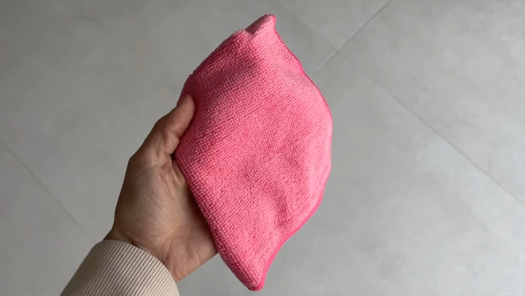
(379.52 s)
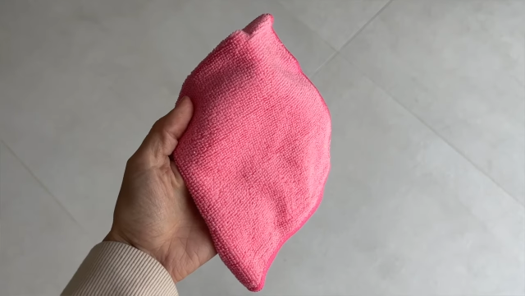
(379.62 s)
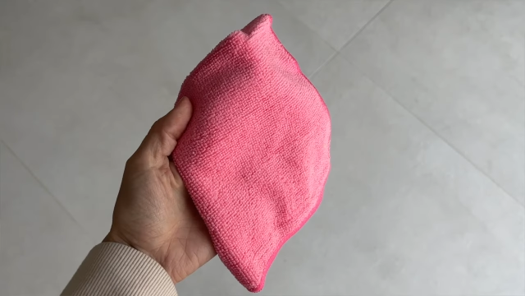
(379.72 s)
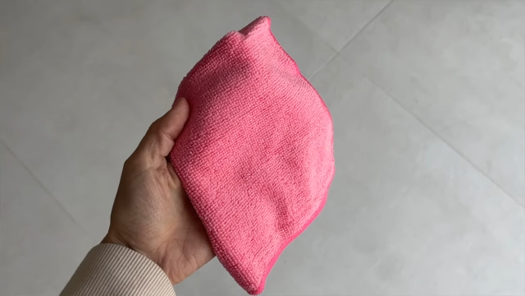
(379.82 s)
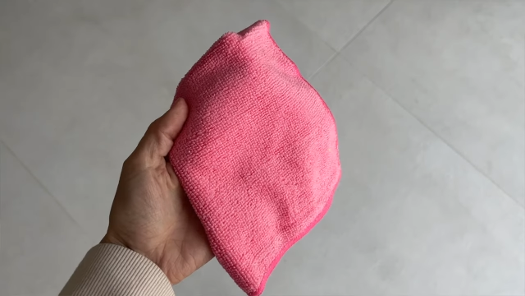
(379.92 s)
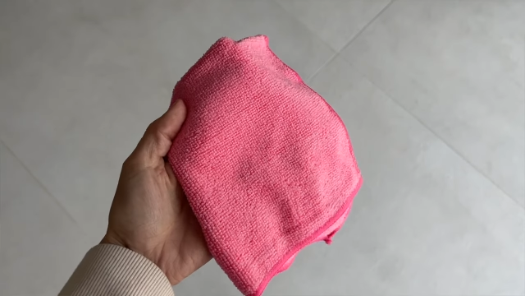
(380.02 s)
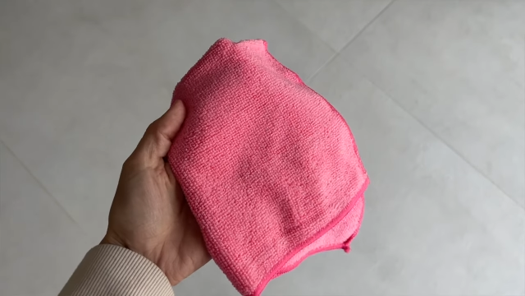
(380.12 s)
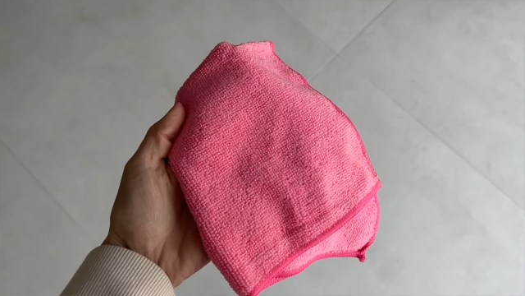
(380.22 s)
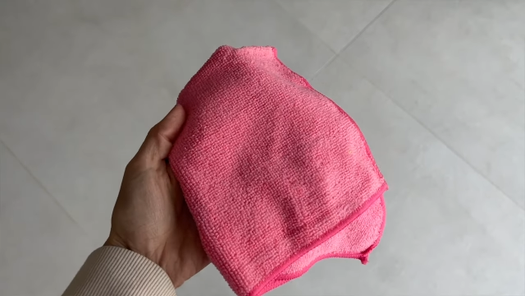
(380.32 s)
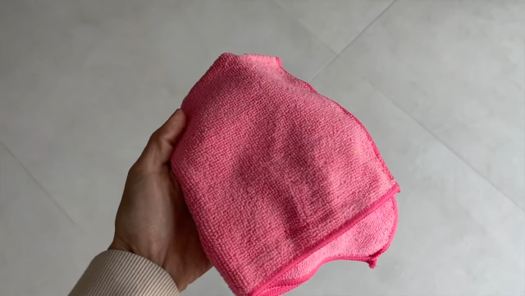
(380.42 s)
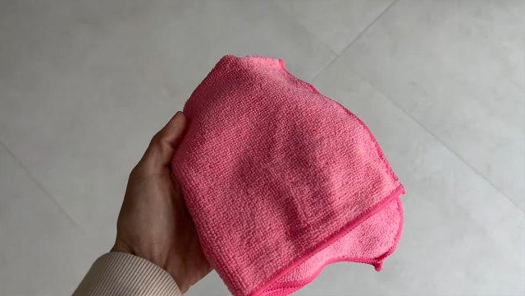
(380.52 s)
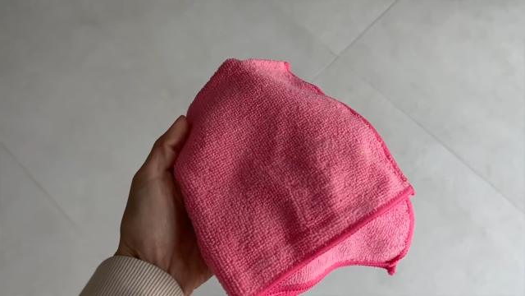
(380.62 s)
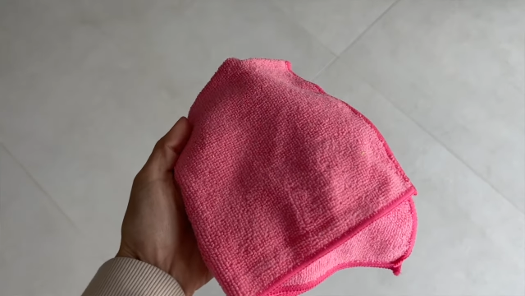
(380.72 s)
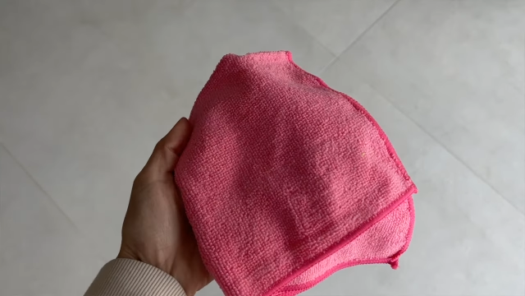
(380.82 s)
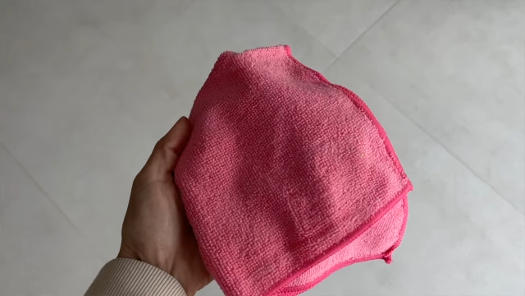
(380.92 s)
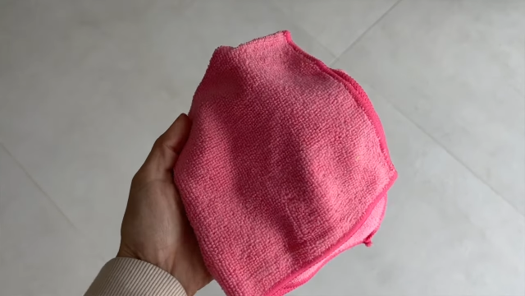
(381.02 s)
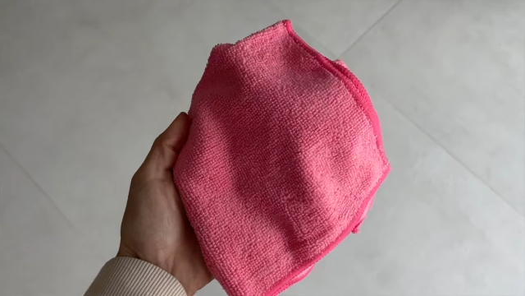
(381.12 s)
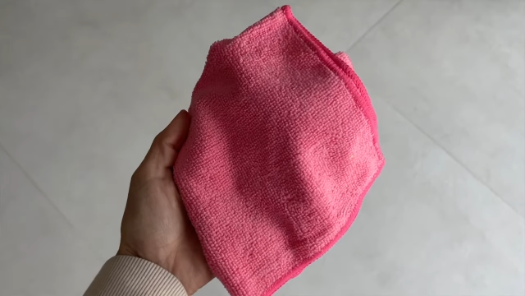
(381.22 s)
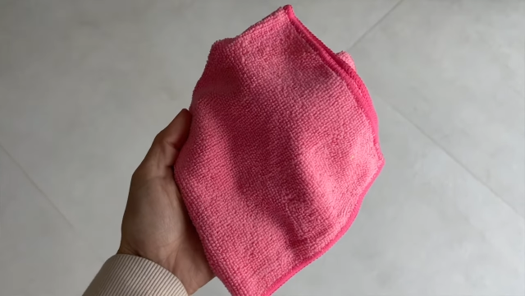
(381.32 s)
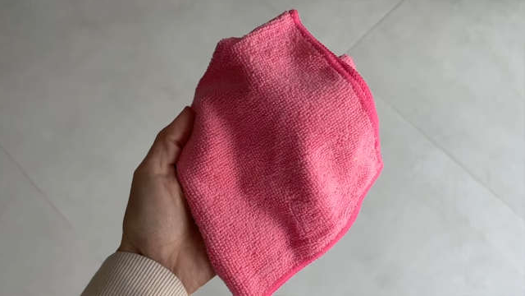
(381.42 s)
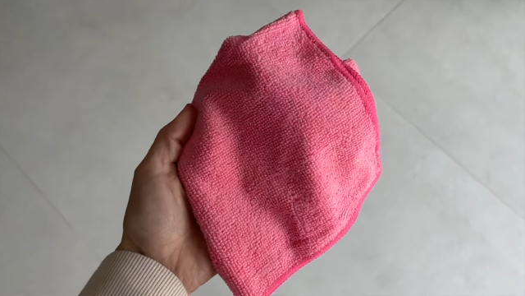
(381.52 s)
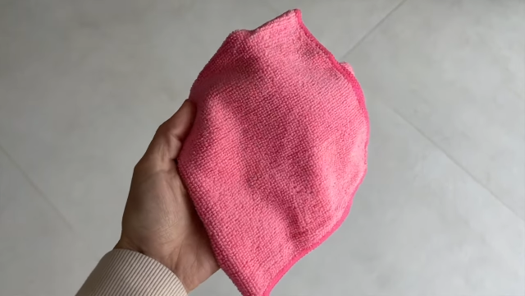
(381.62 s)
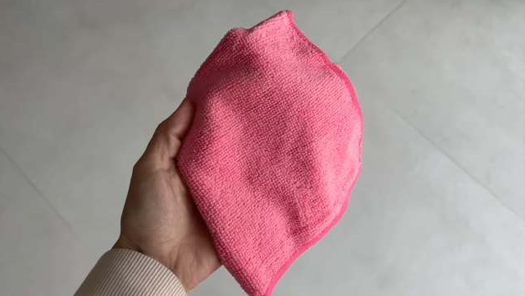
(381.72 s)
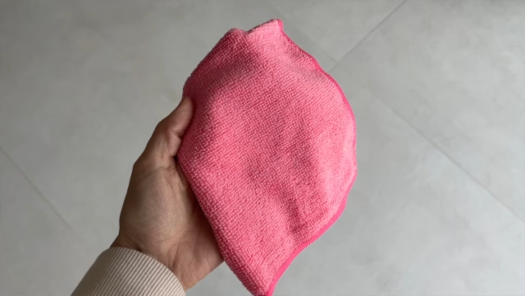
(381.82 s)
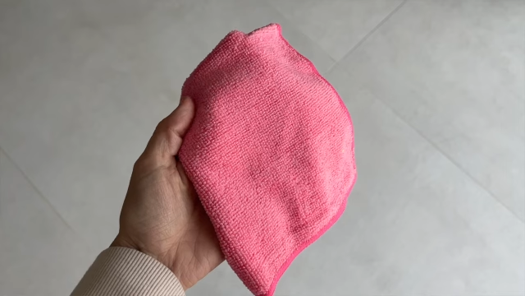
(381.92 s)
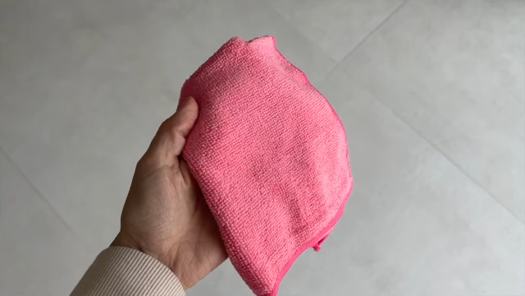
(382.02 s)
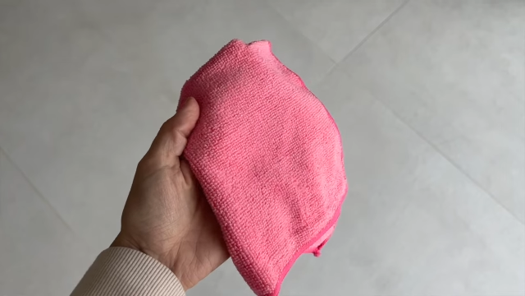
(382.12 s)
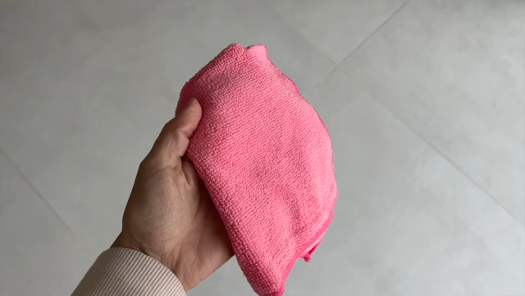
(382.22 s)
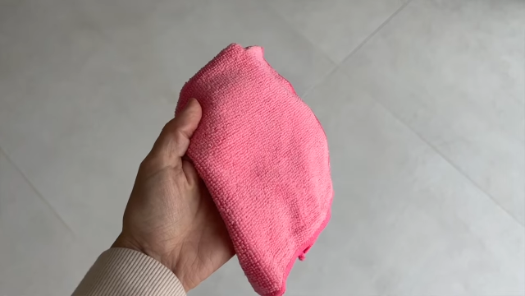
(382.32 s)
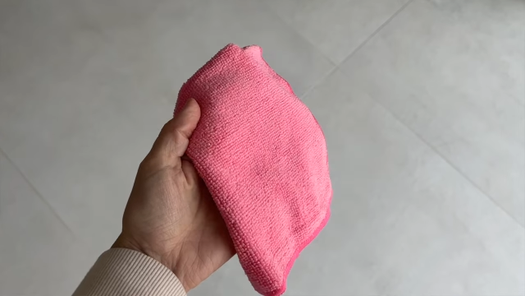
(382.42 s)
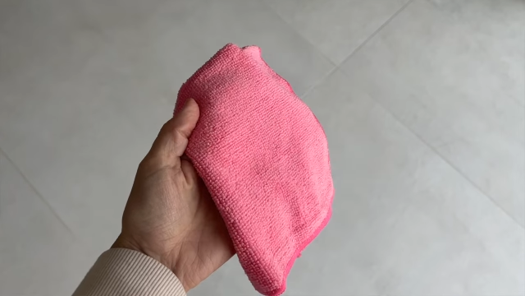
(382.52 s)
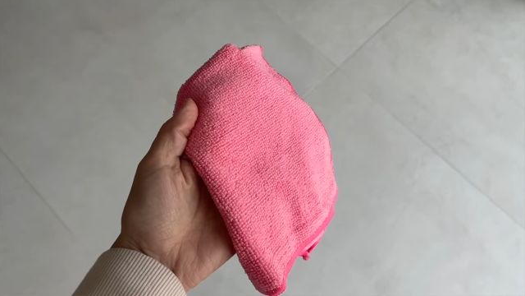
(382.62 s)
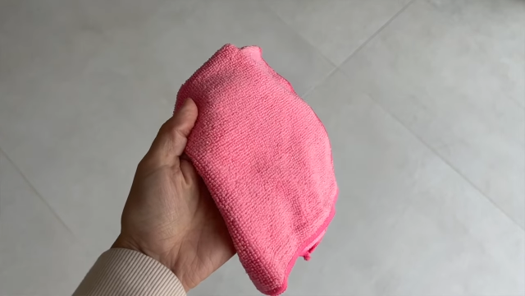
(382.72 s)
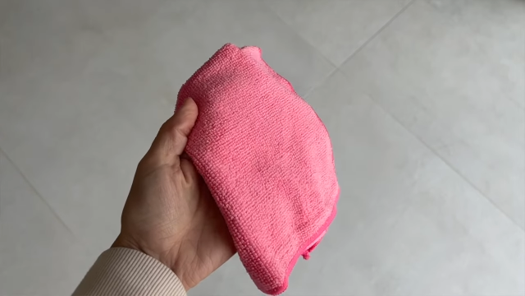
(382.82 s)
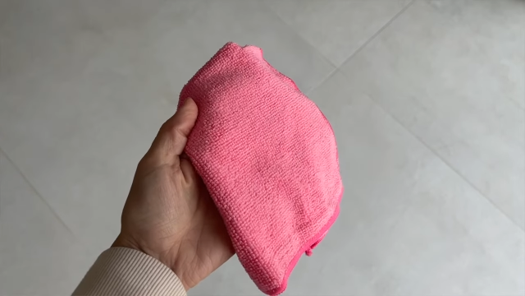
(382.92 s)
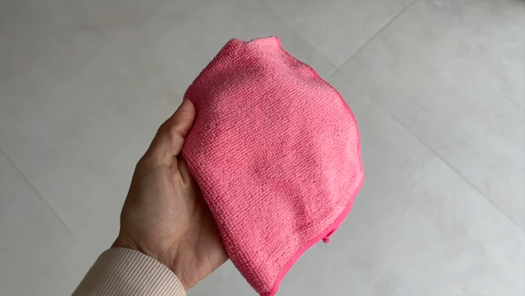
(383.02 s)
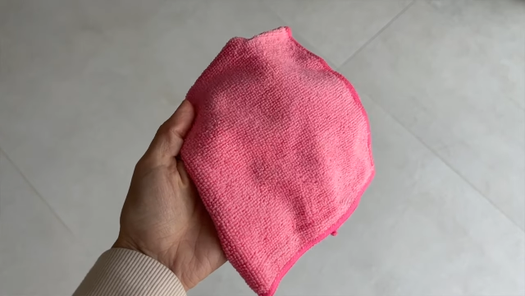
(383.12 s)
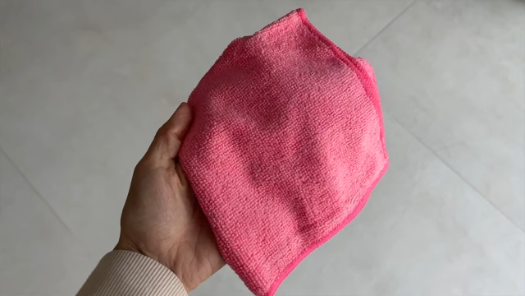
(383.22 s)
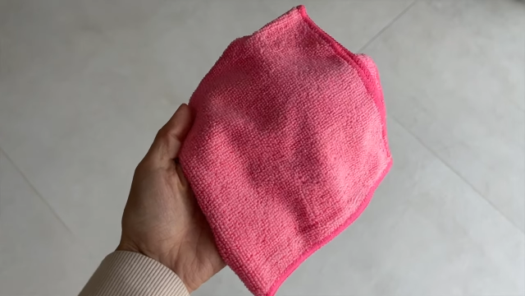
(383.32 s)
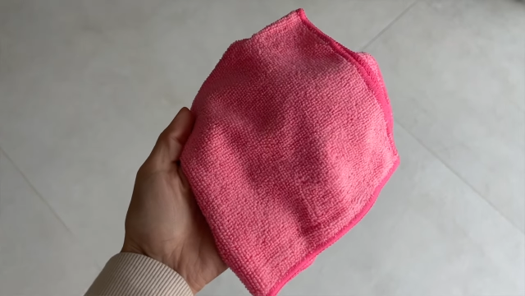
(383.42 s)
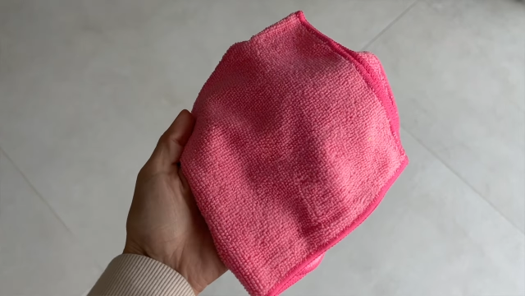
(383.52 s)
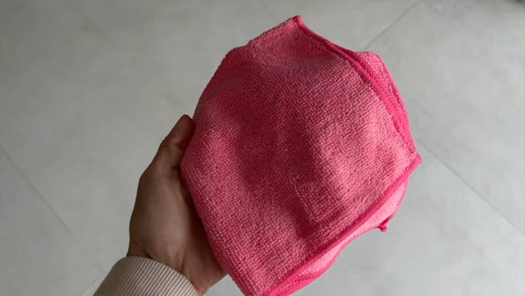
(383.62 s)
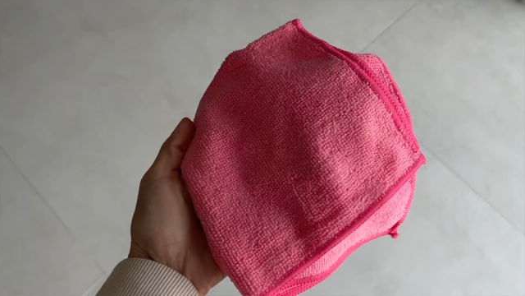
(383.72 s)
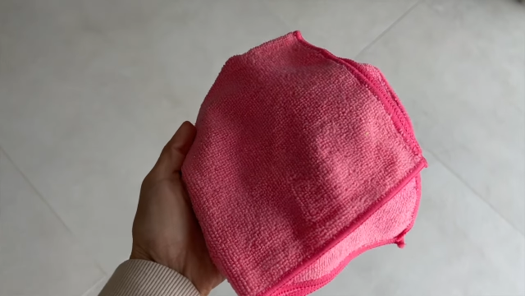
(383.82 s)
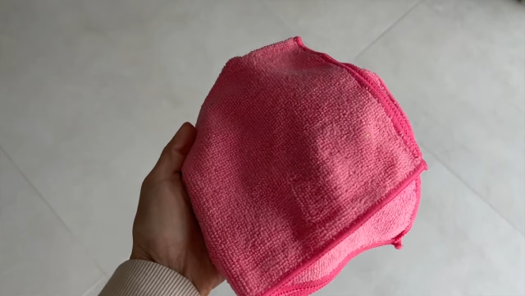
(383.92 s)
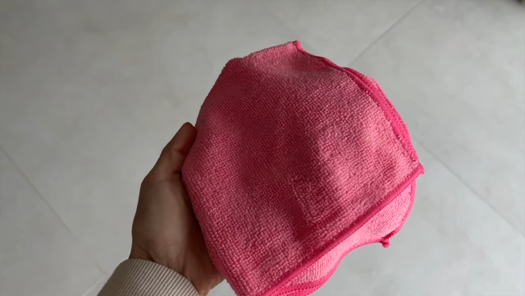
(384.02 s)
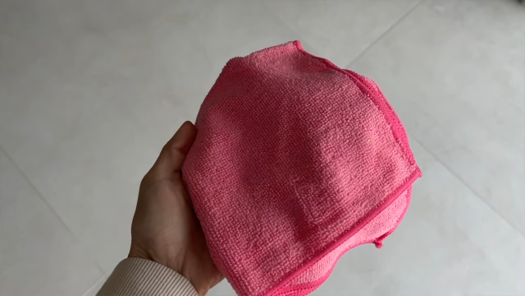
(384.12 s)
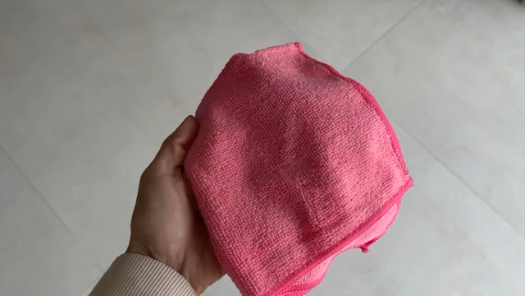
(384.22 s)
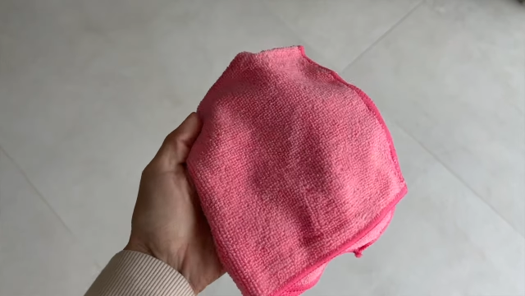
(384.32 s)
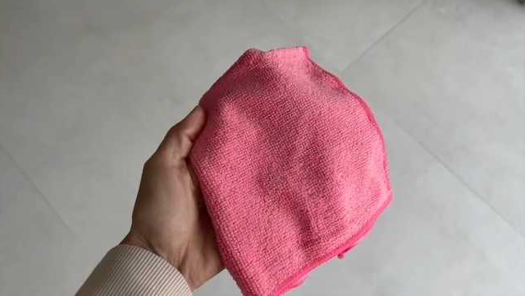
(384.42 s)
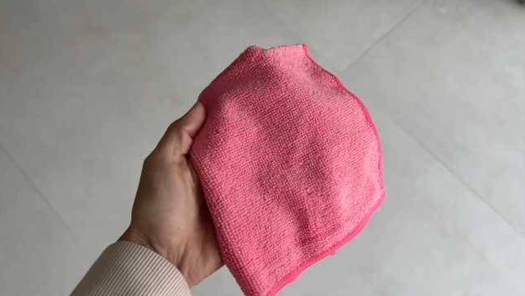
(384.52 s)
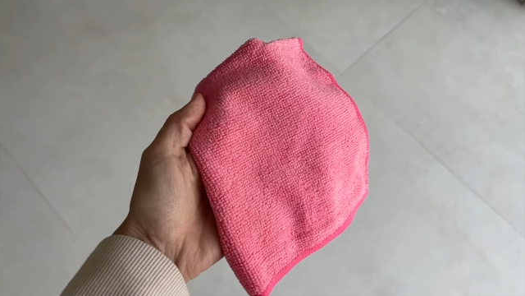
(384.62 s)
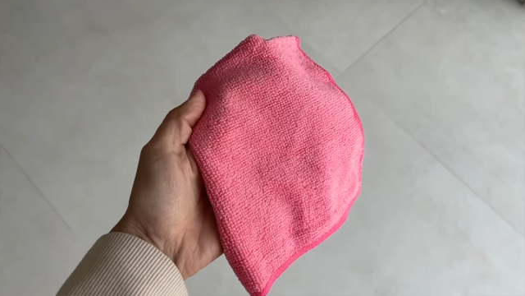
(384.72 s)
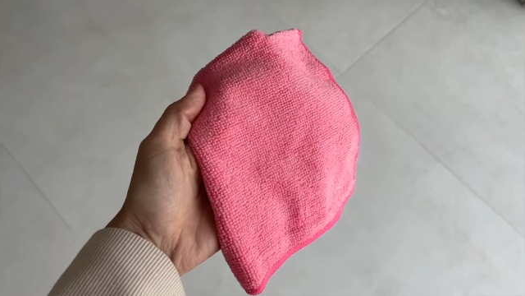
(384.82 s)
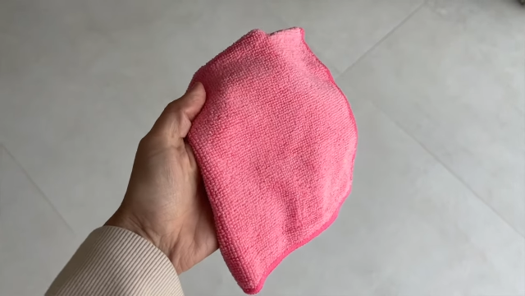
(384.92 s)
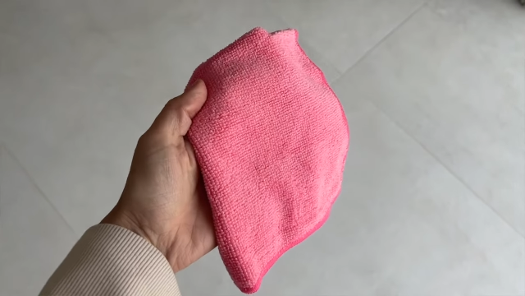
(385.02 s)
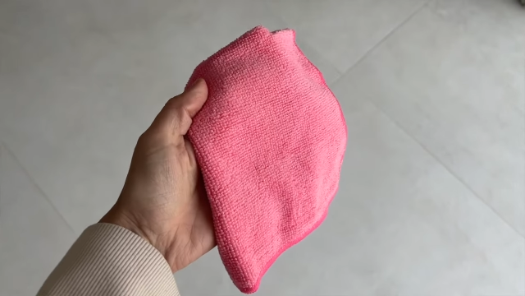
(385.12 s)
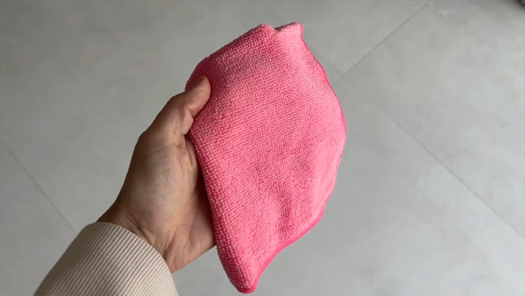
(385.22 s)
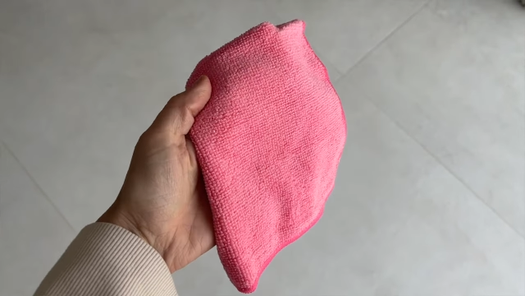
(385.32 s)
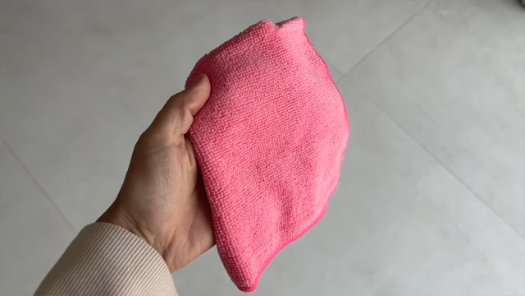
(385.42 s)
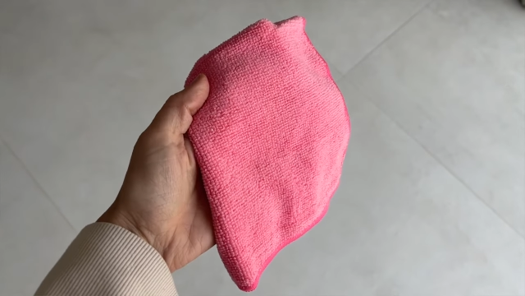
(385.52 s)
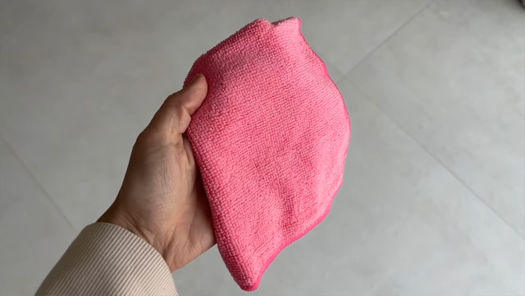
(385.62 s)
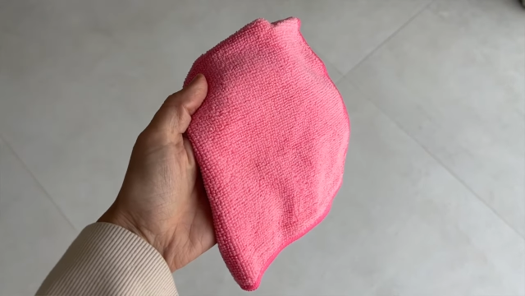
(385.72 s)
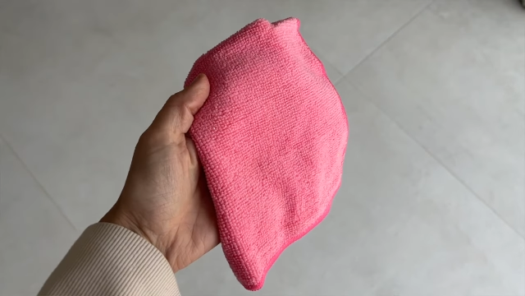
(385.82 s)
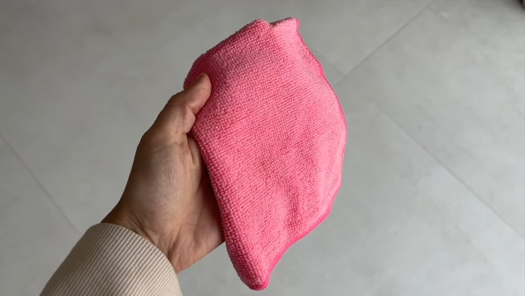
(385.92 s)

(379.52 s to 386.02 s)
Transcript: [unreadable: no face in view]